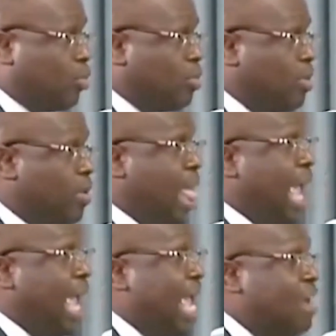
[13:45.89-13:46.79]

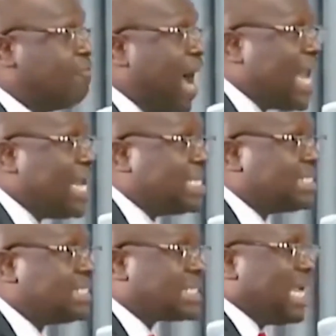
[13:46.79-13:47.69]
If
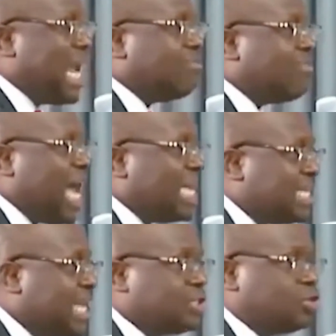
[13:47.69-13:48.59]
others can have
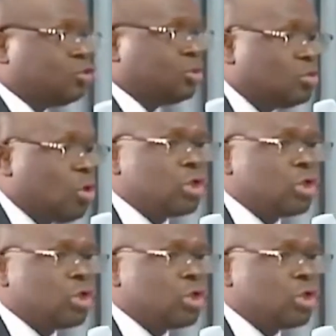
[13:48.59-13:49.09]
access to